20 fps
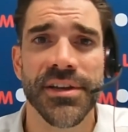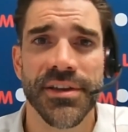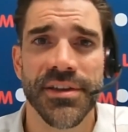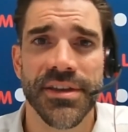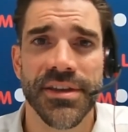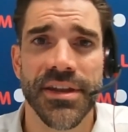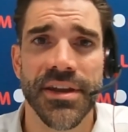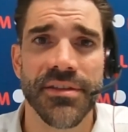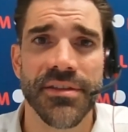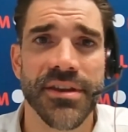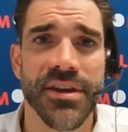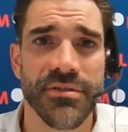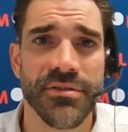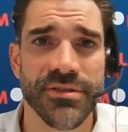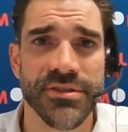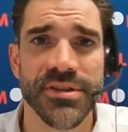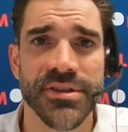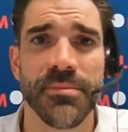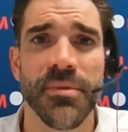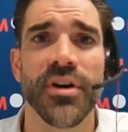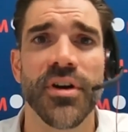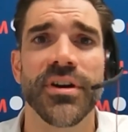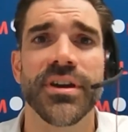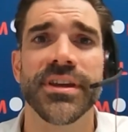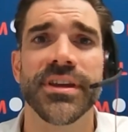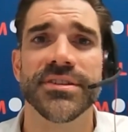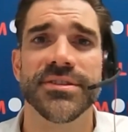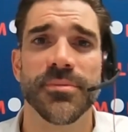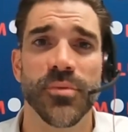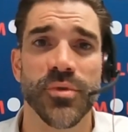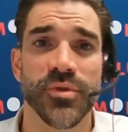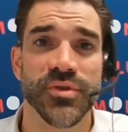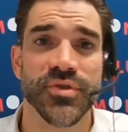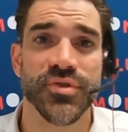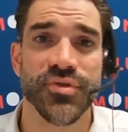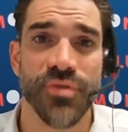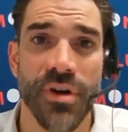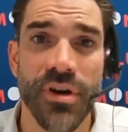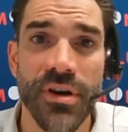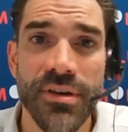the currency markets and what's
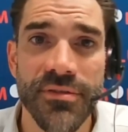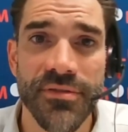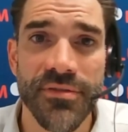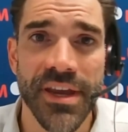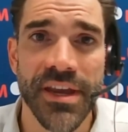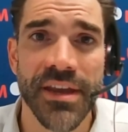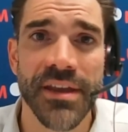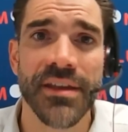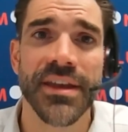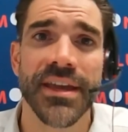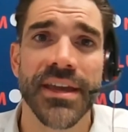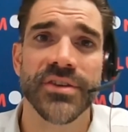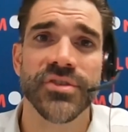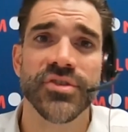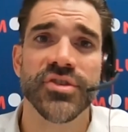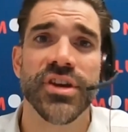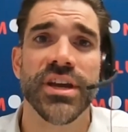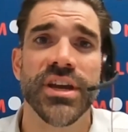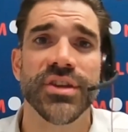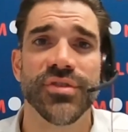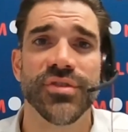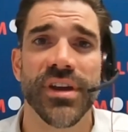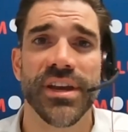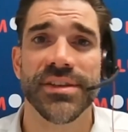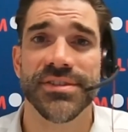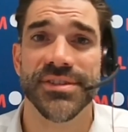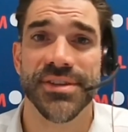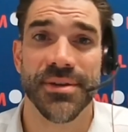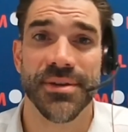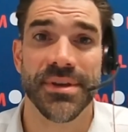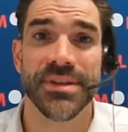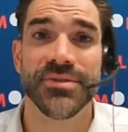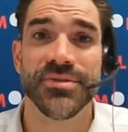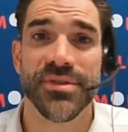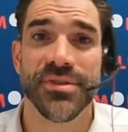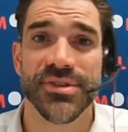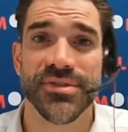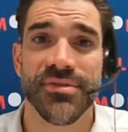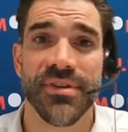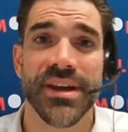driving exchange rates, so
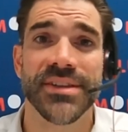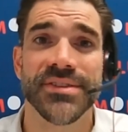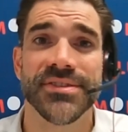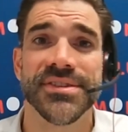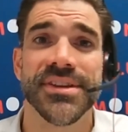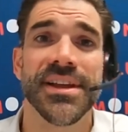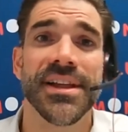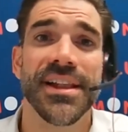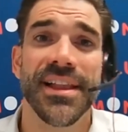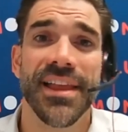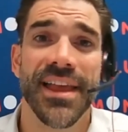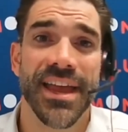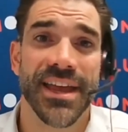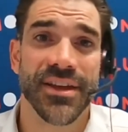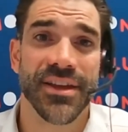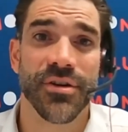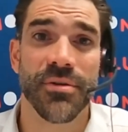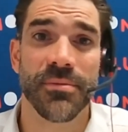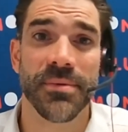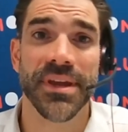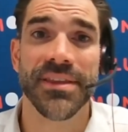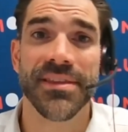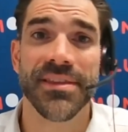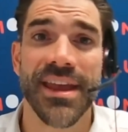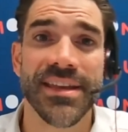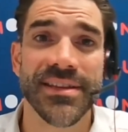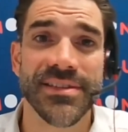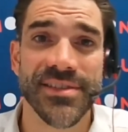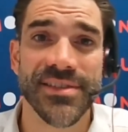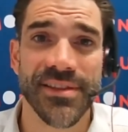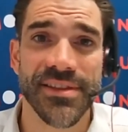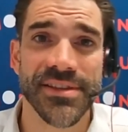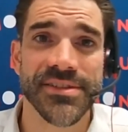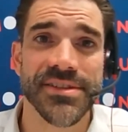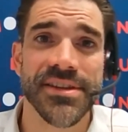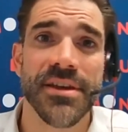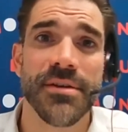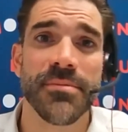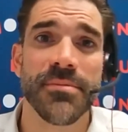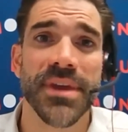interest rates, economic data that's
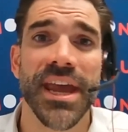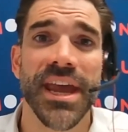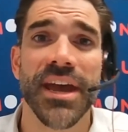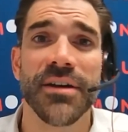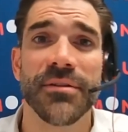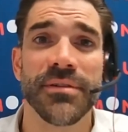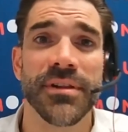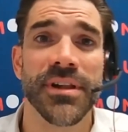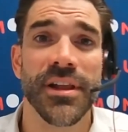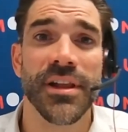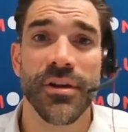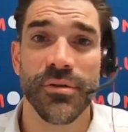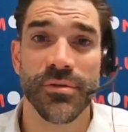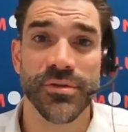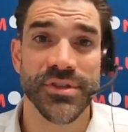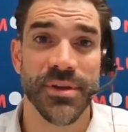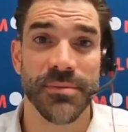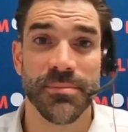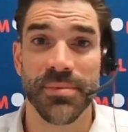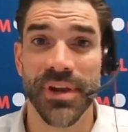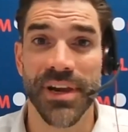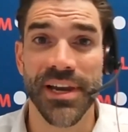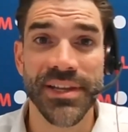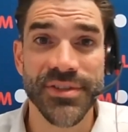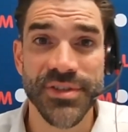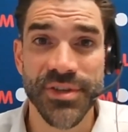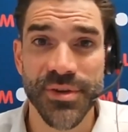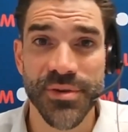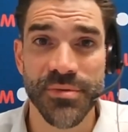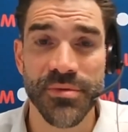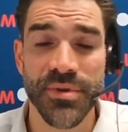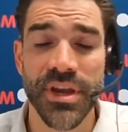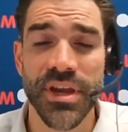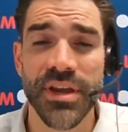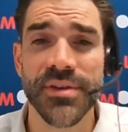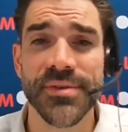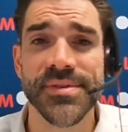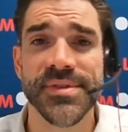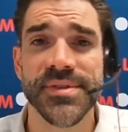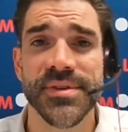coming out, also political
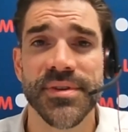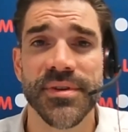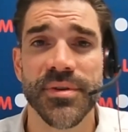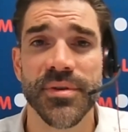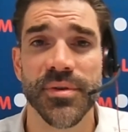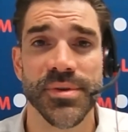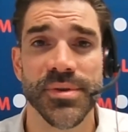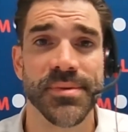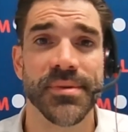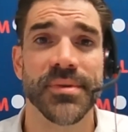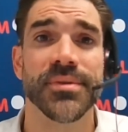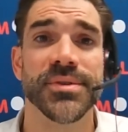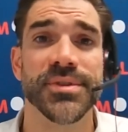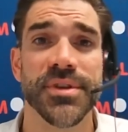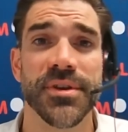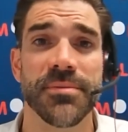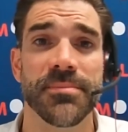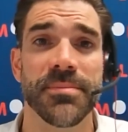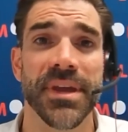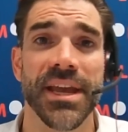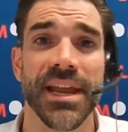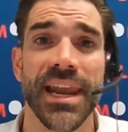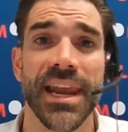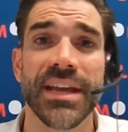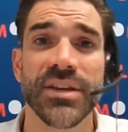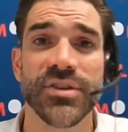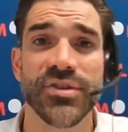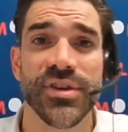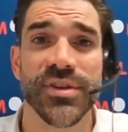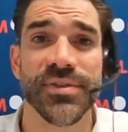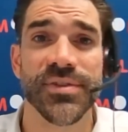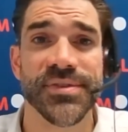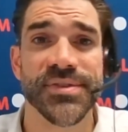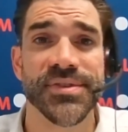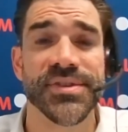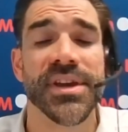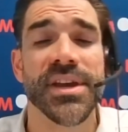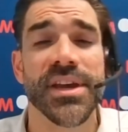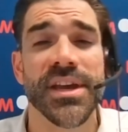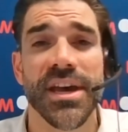news. Of course, we've got two big
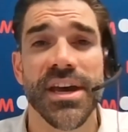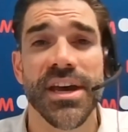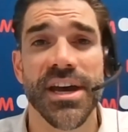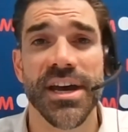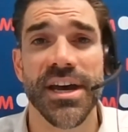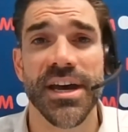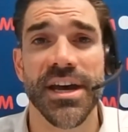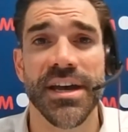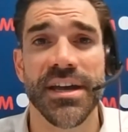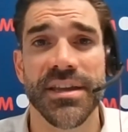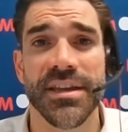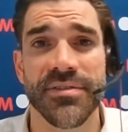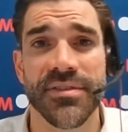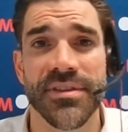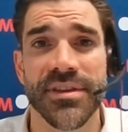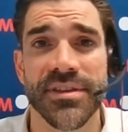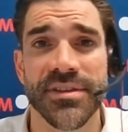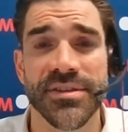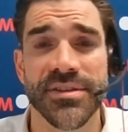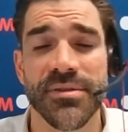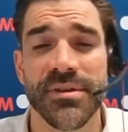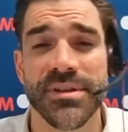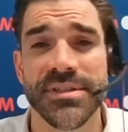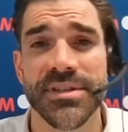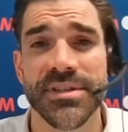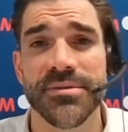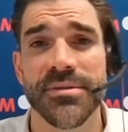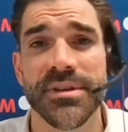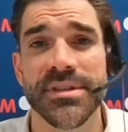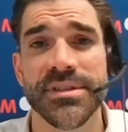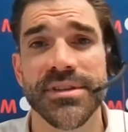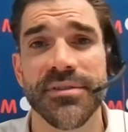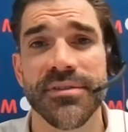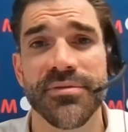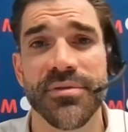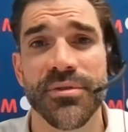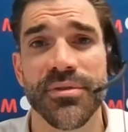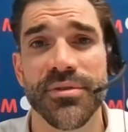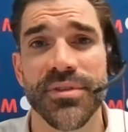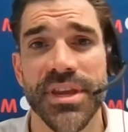elections in
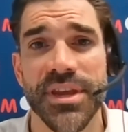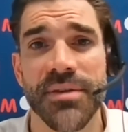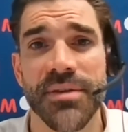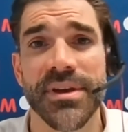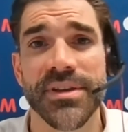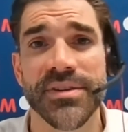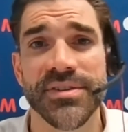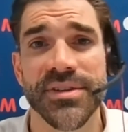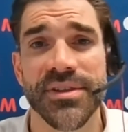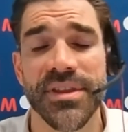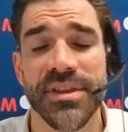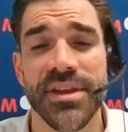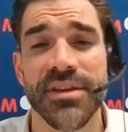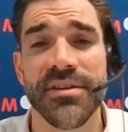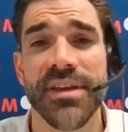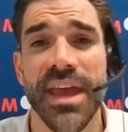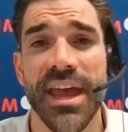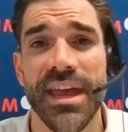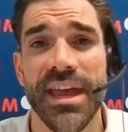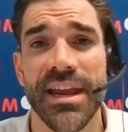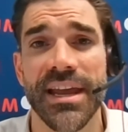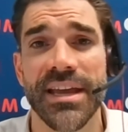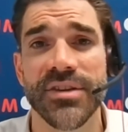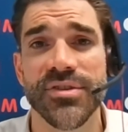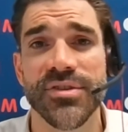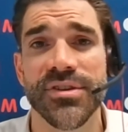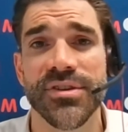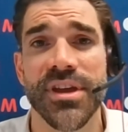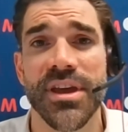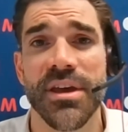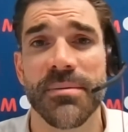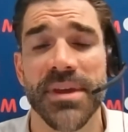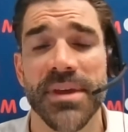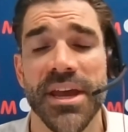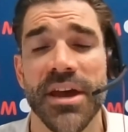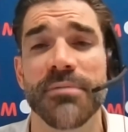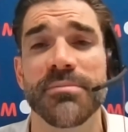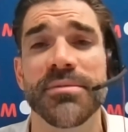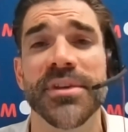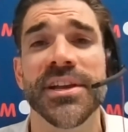2024, the US and the UK election coming
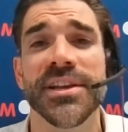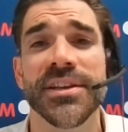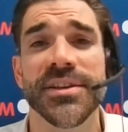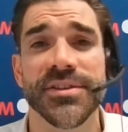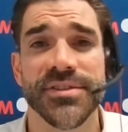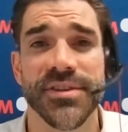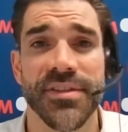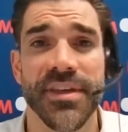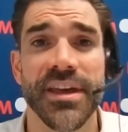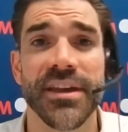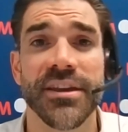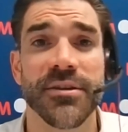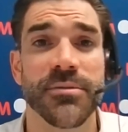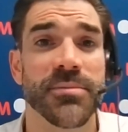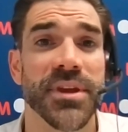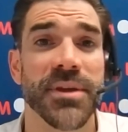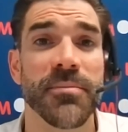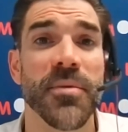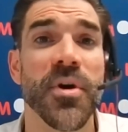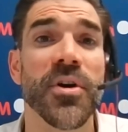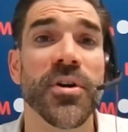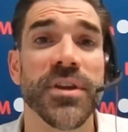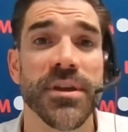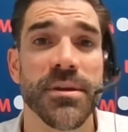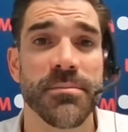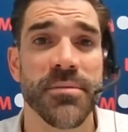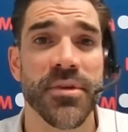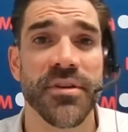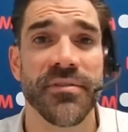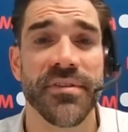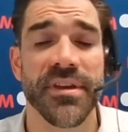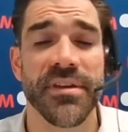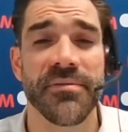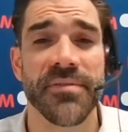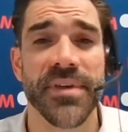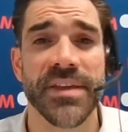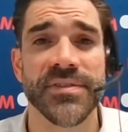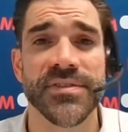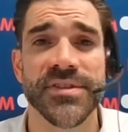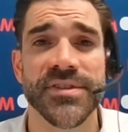up, so that could be market moving
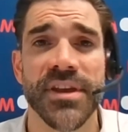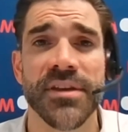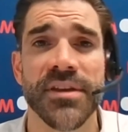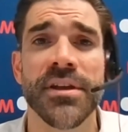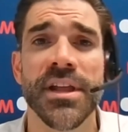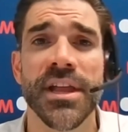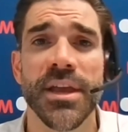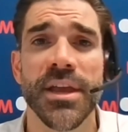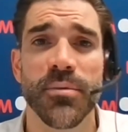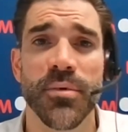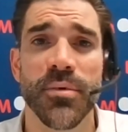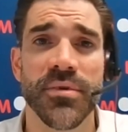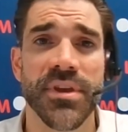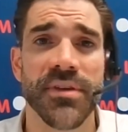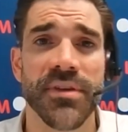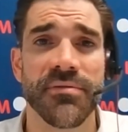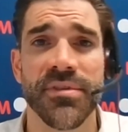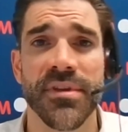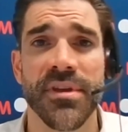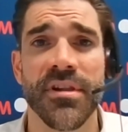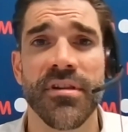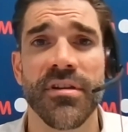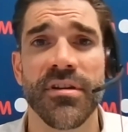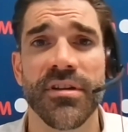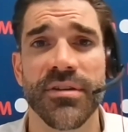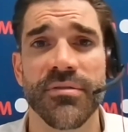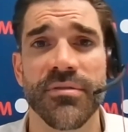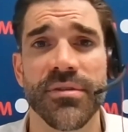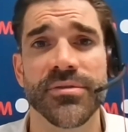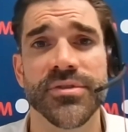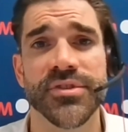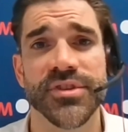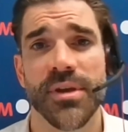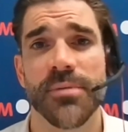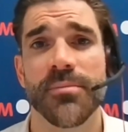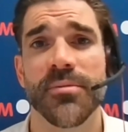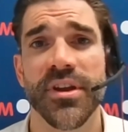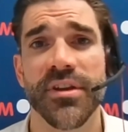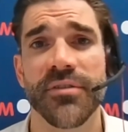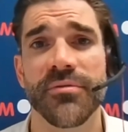events. So we'll give the client a real
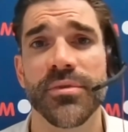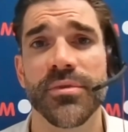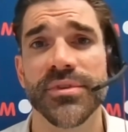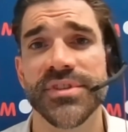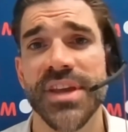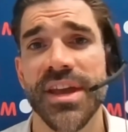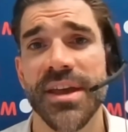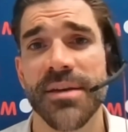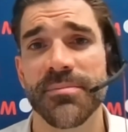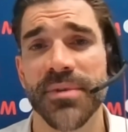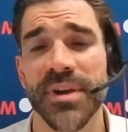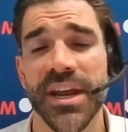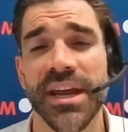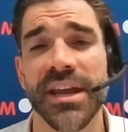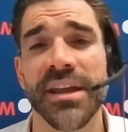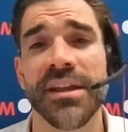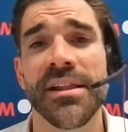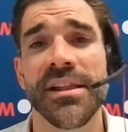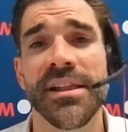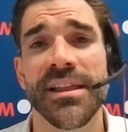summary of what's happening.